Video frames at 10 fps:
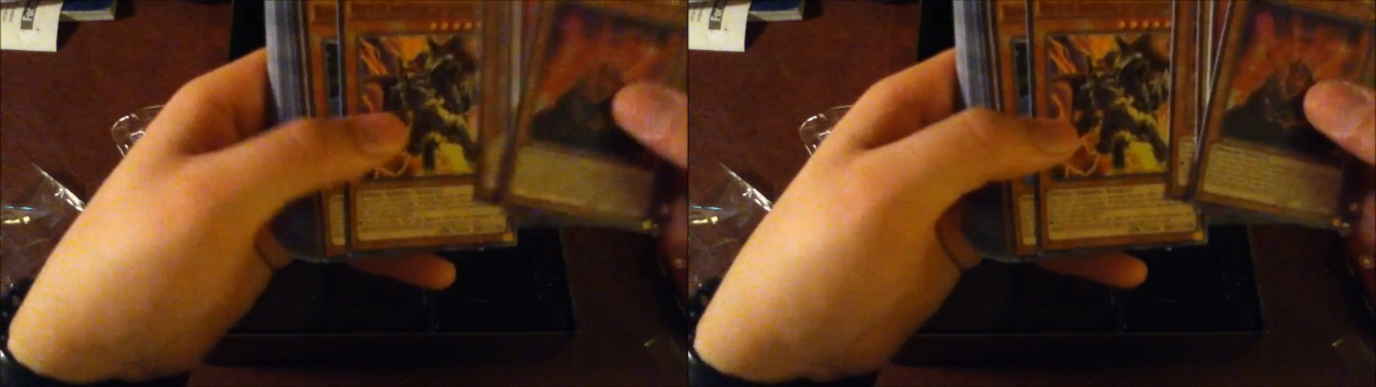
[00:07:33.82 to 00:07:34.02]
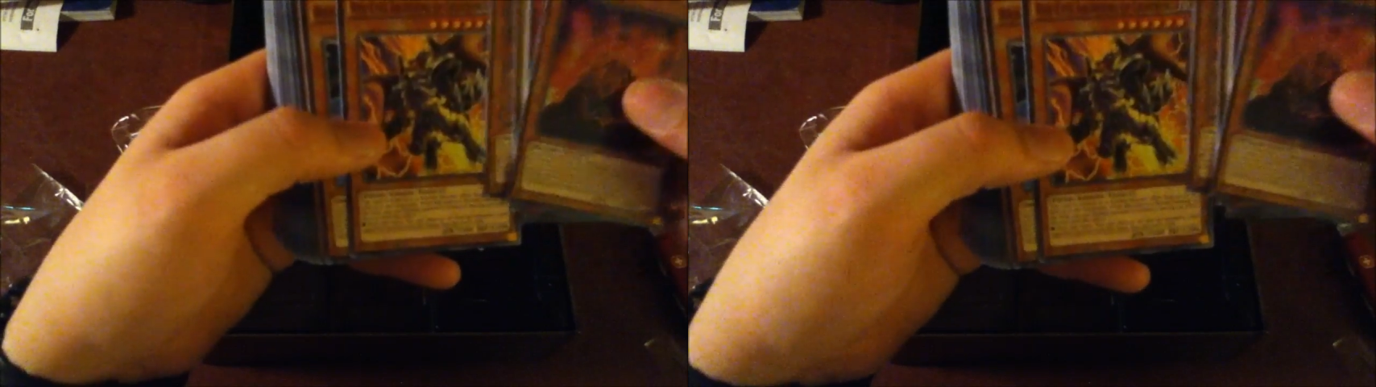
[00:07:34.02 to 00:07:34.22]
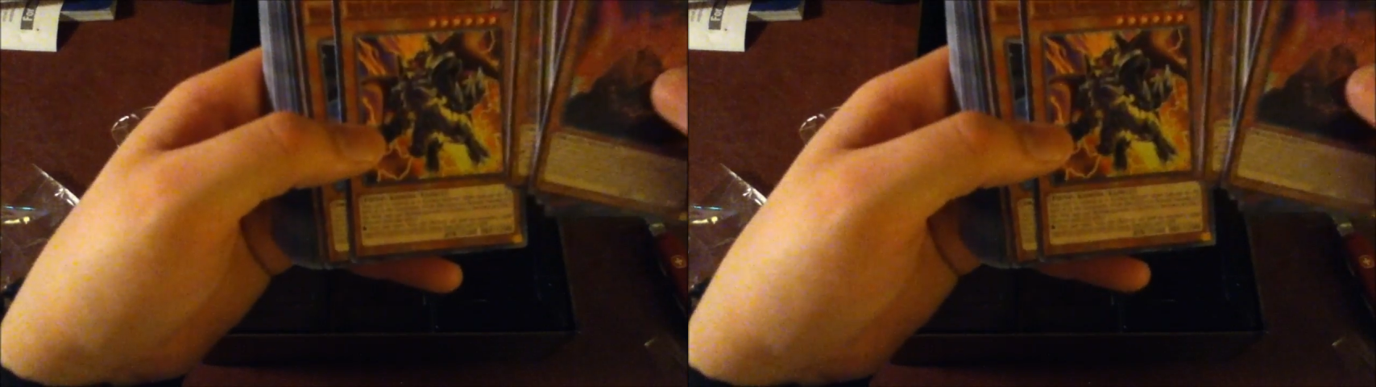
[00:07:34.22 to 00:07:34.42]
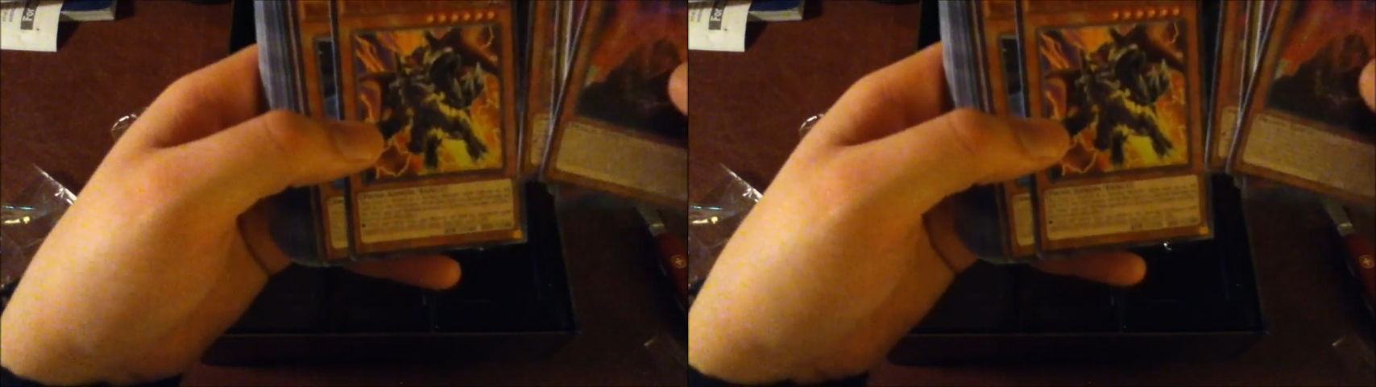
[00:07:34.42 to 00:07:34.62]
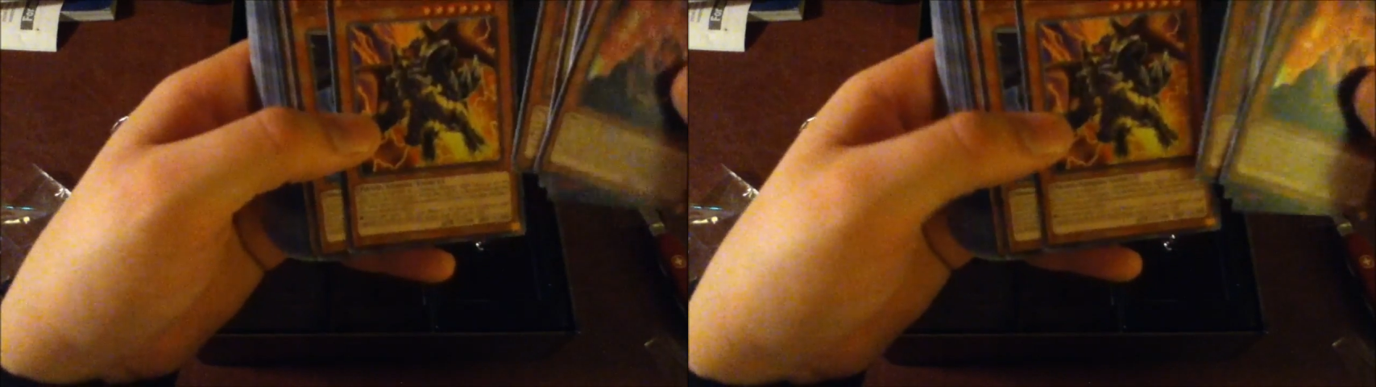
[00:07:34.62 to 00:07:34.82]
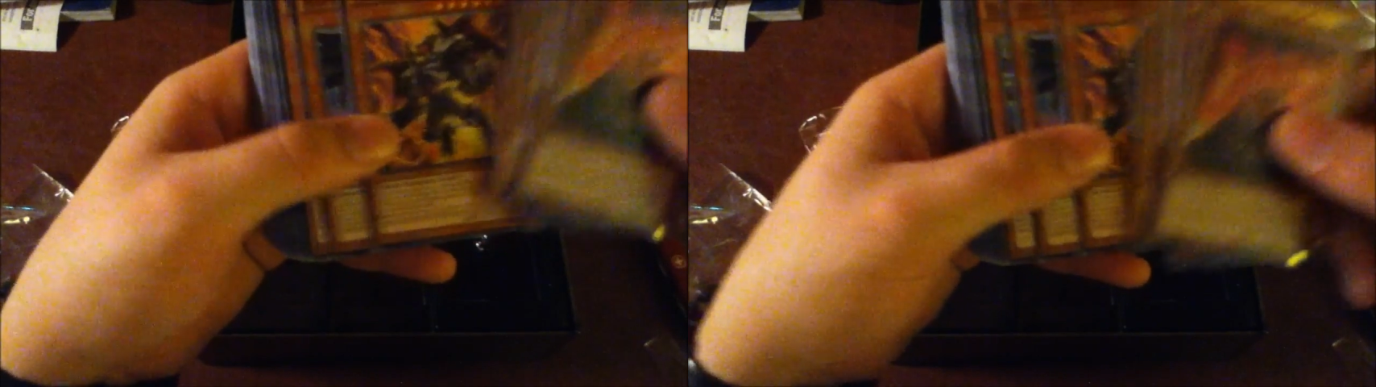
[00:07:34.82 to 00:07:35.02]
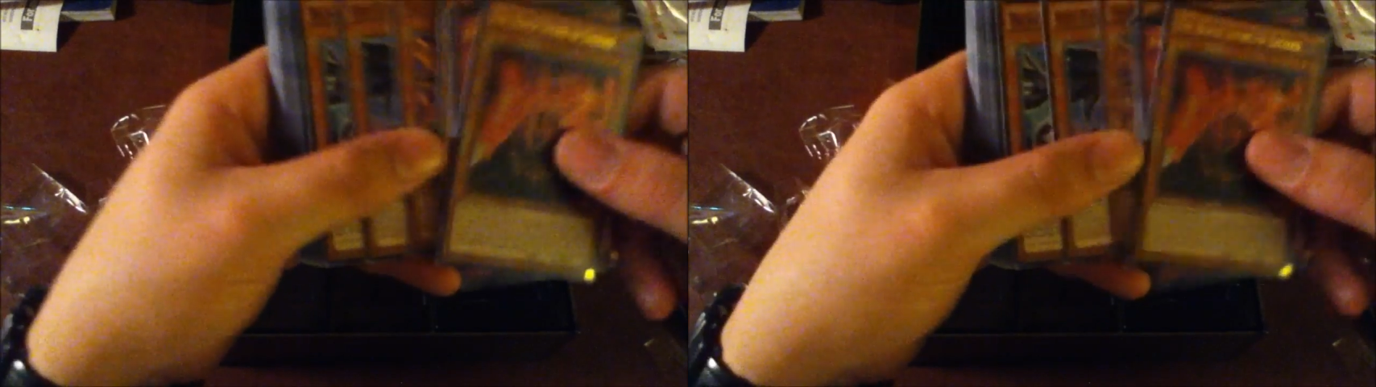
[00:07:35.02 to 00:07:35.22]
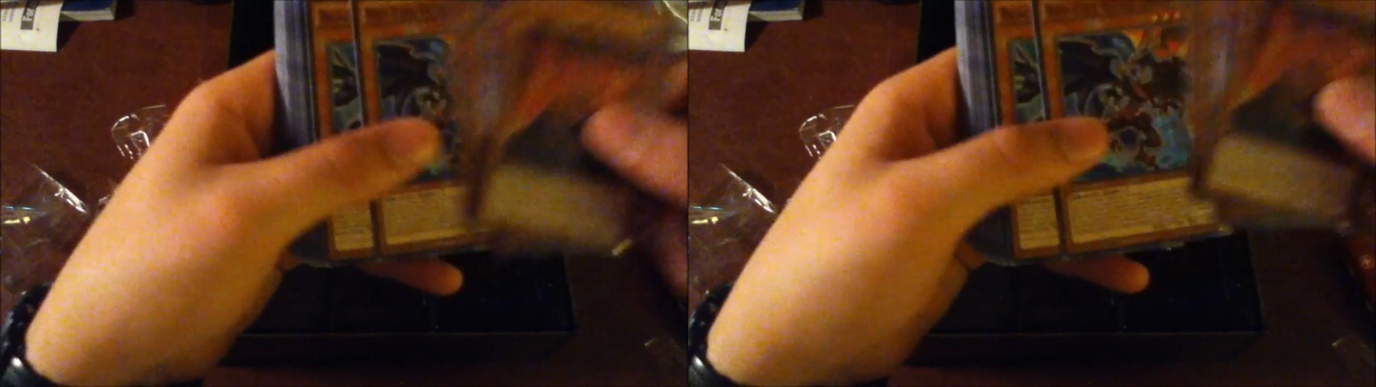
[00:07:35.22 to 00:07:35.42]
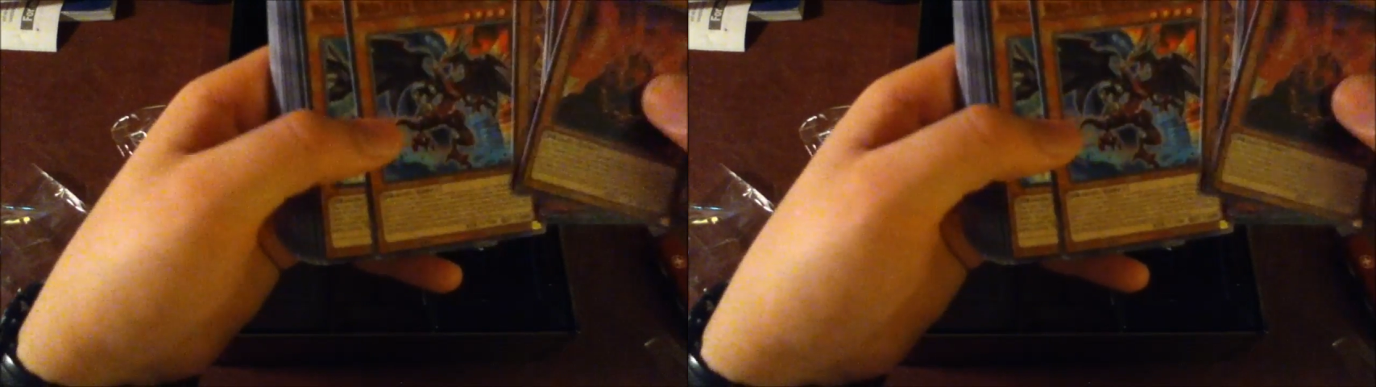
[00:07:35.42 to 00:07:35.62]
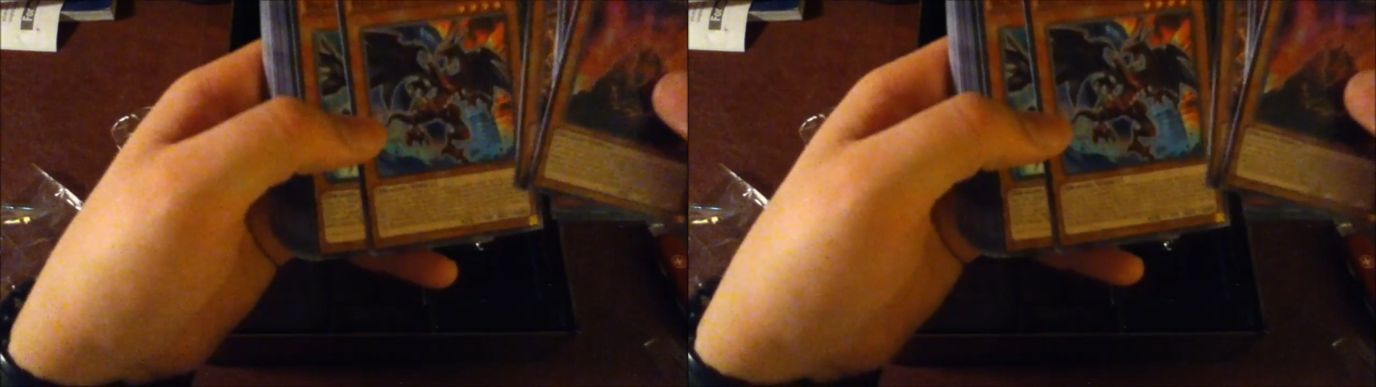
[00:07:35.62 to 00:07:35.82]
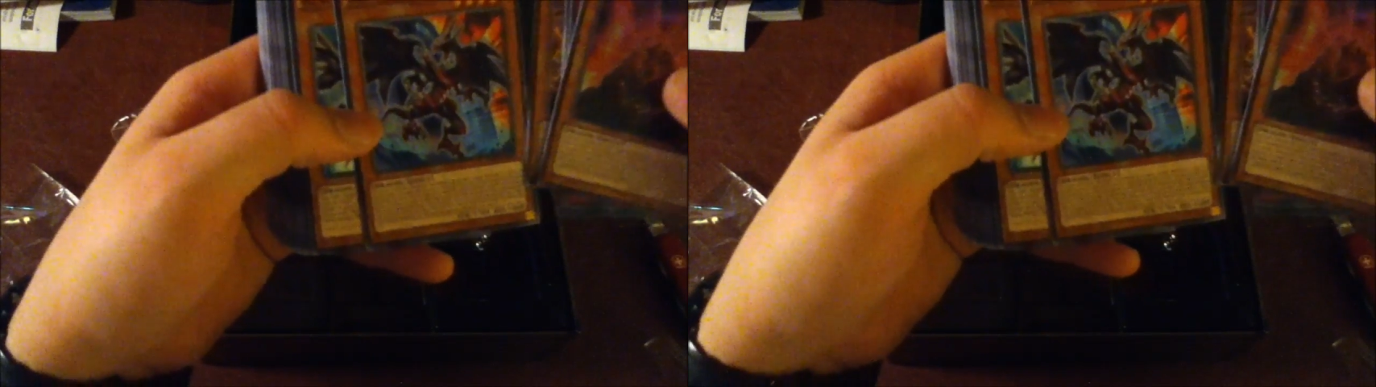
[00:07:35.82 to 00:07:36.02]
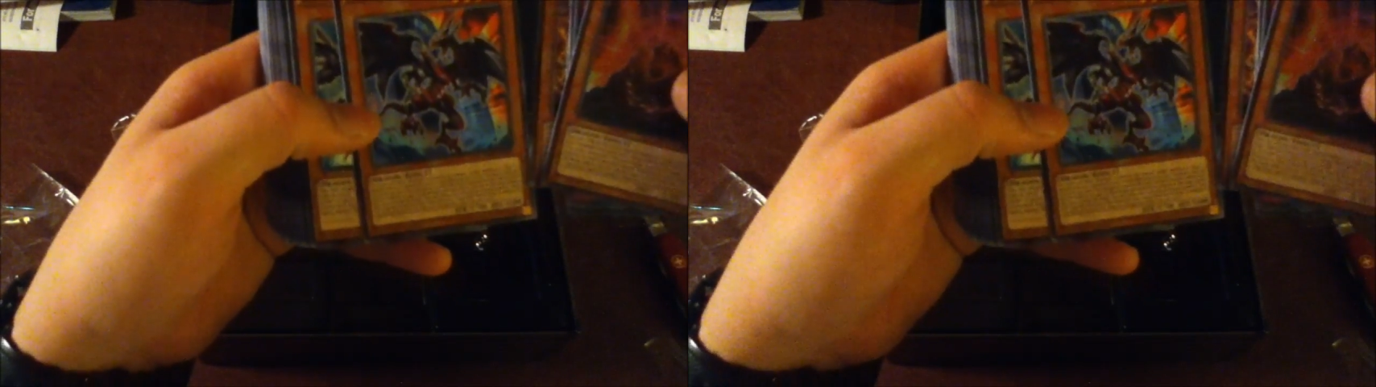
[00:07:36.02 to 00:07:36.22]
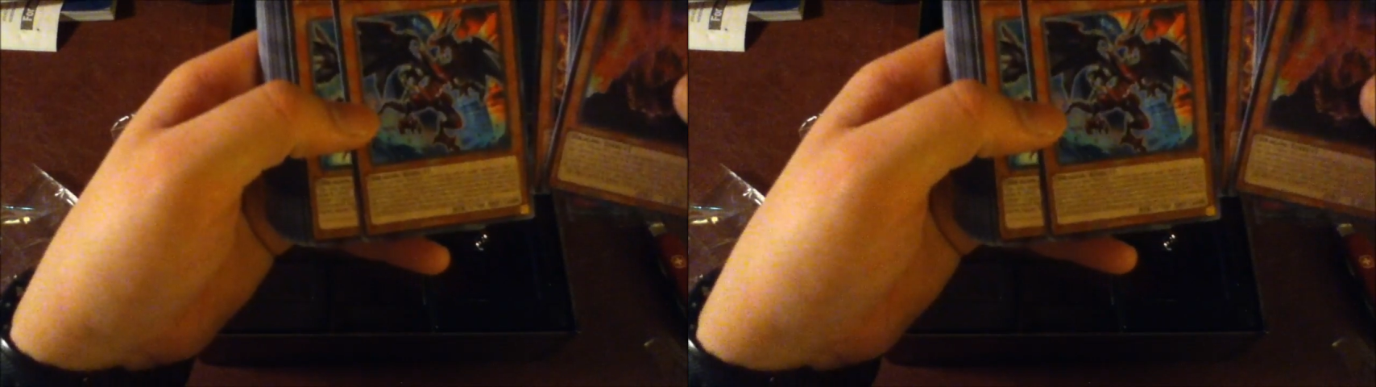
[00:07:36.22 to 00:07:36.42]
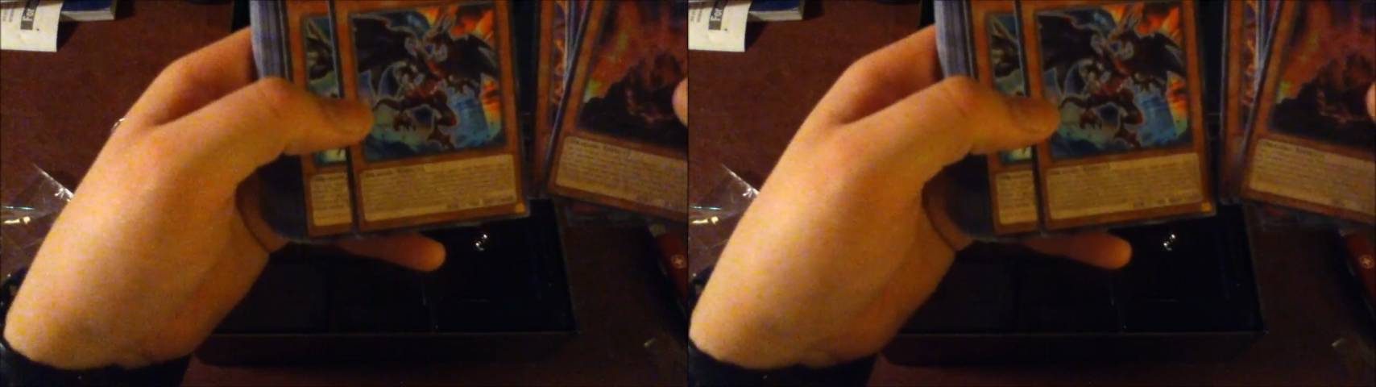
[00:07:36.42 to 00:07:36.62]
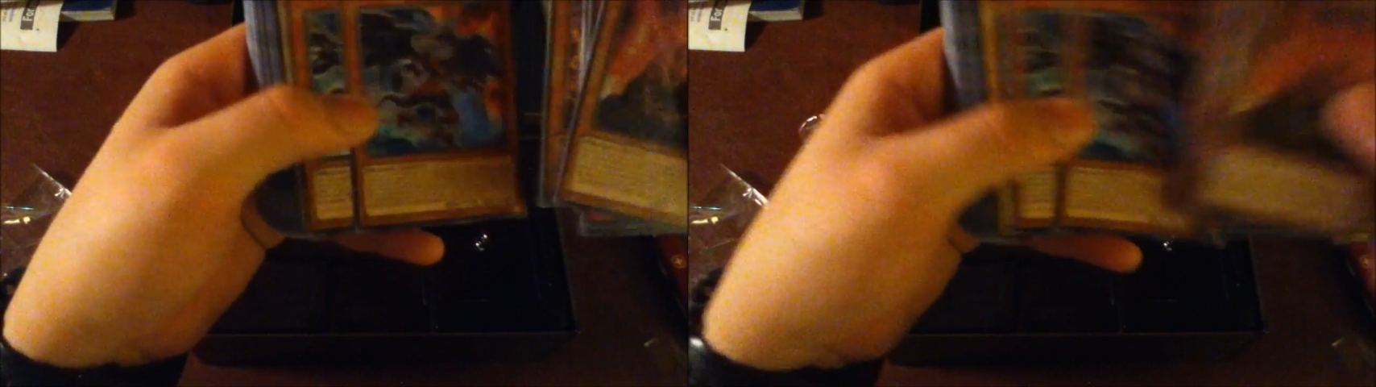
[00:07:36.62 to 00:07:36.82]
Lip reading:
(no speaker visible)